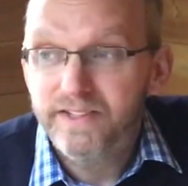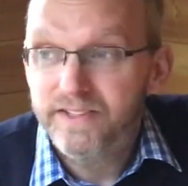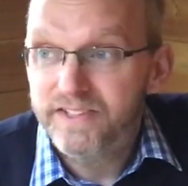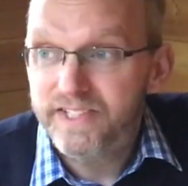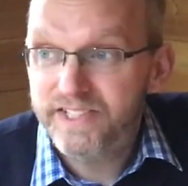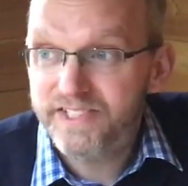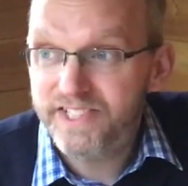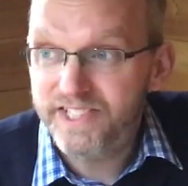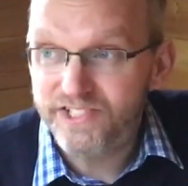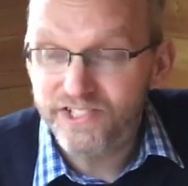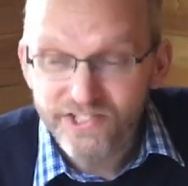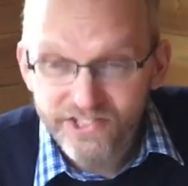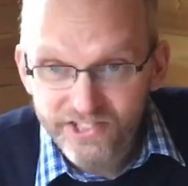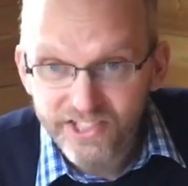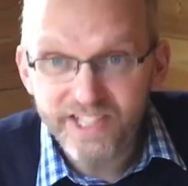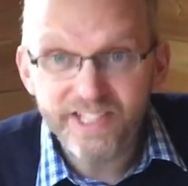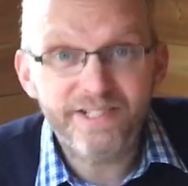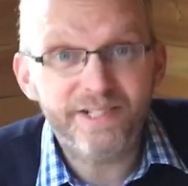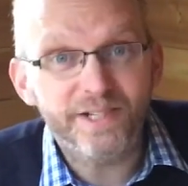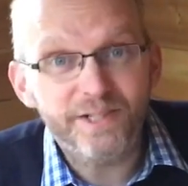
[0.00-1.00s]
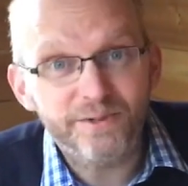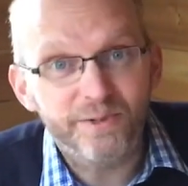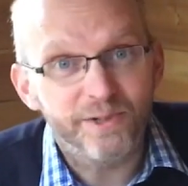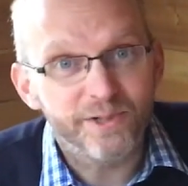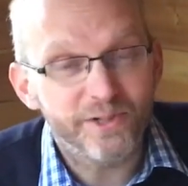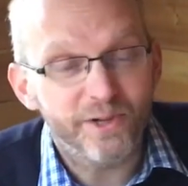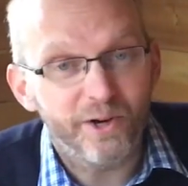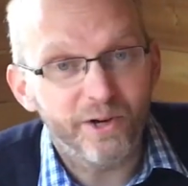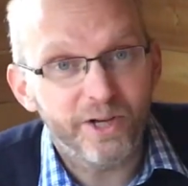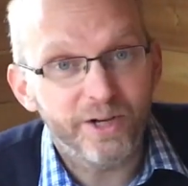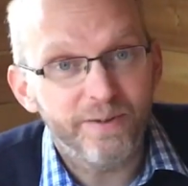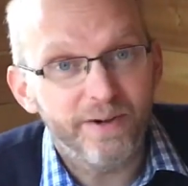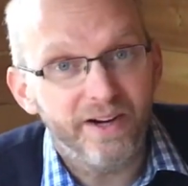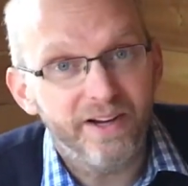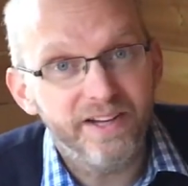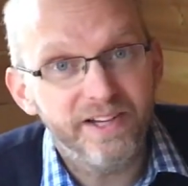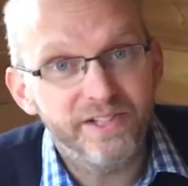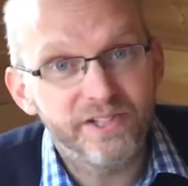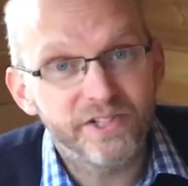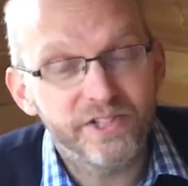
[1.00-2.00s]
This is Jesus we're talking about.
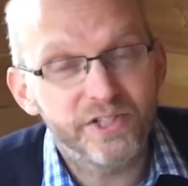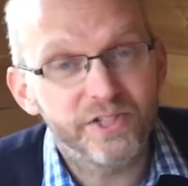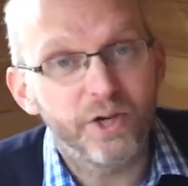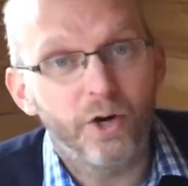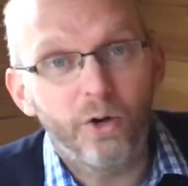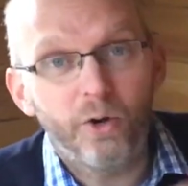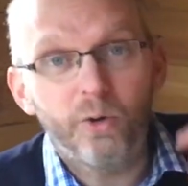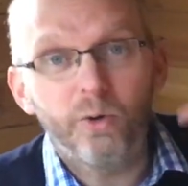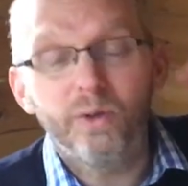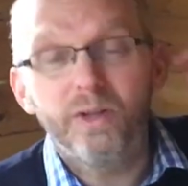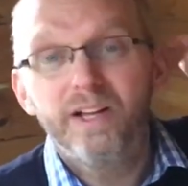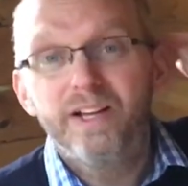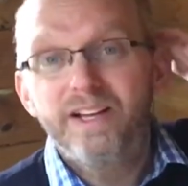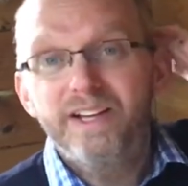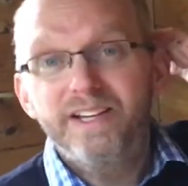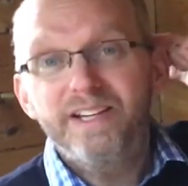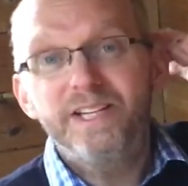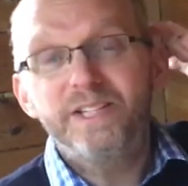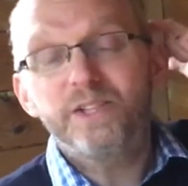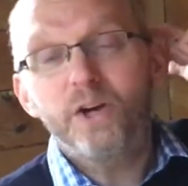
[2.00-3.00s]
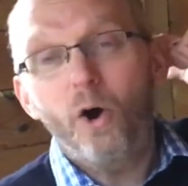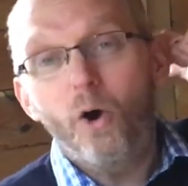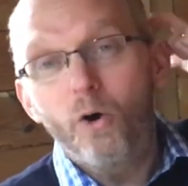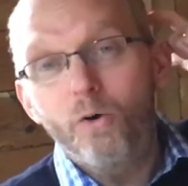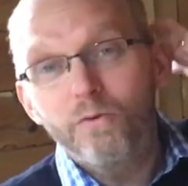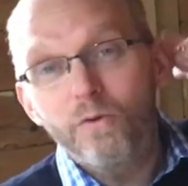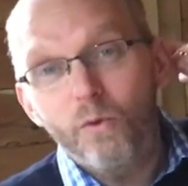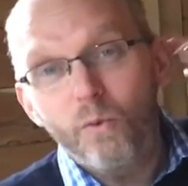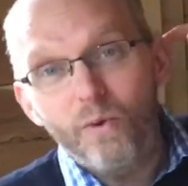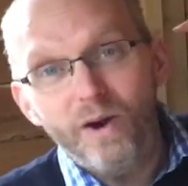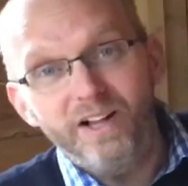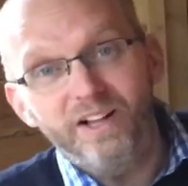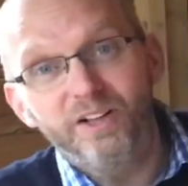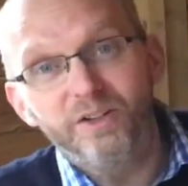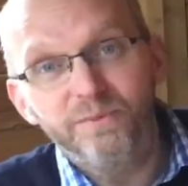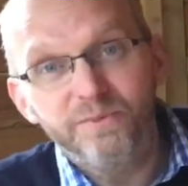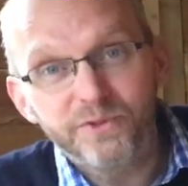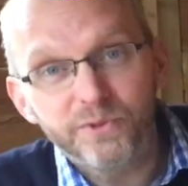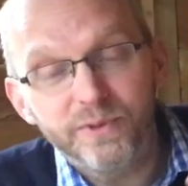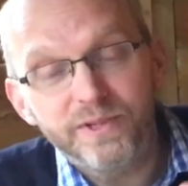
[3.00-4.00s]
His soul is
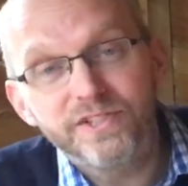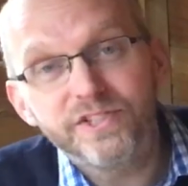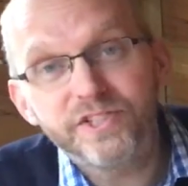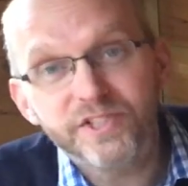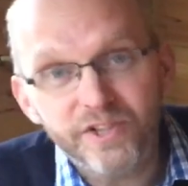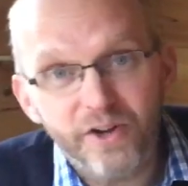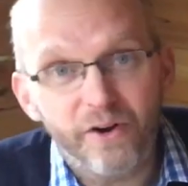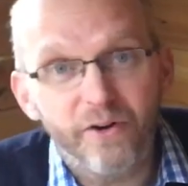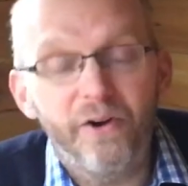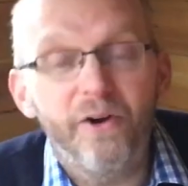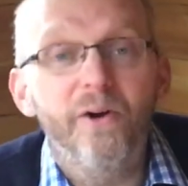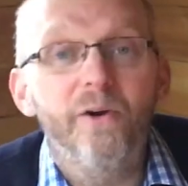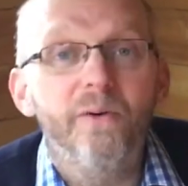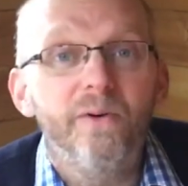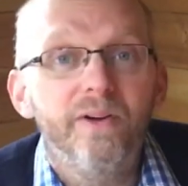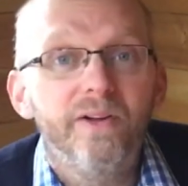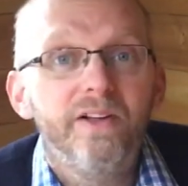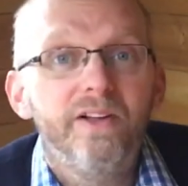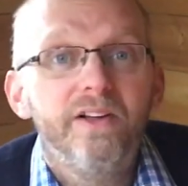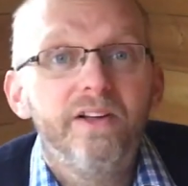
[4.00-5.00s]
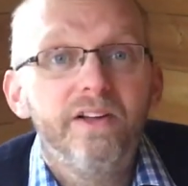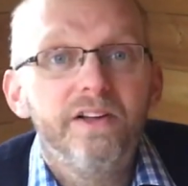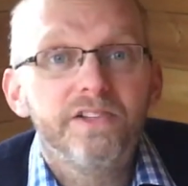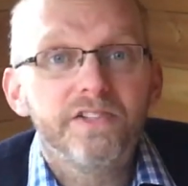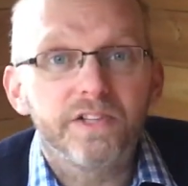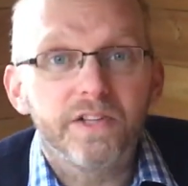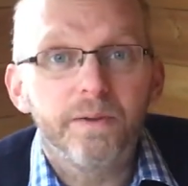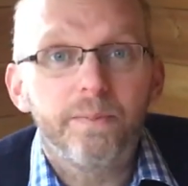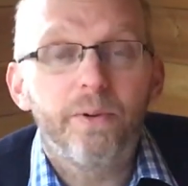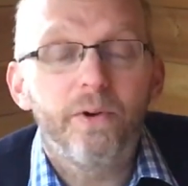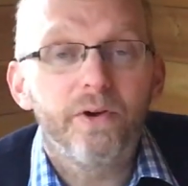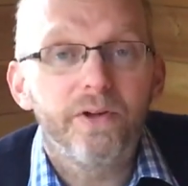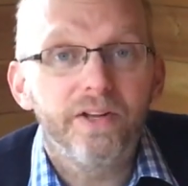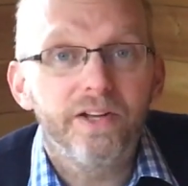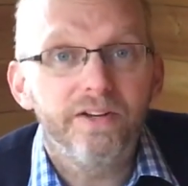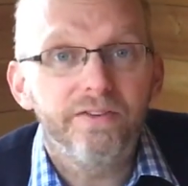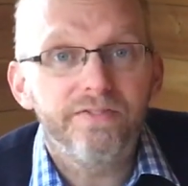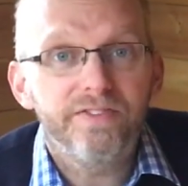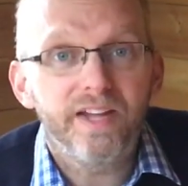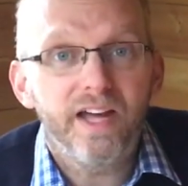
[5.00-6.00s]
overwhelmed with sorrow to the point
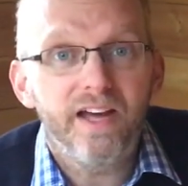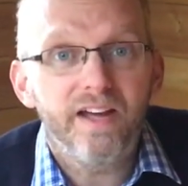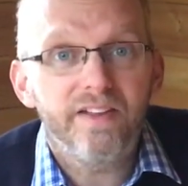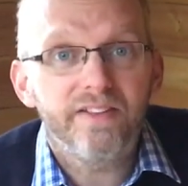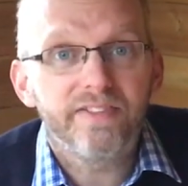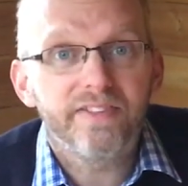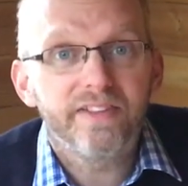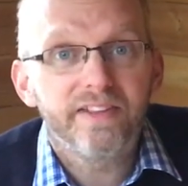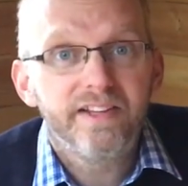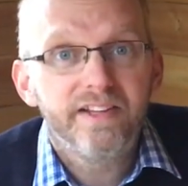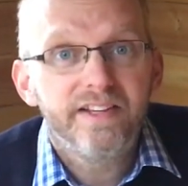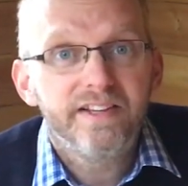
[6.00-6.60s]
of death.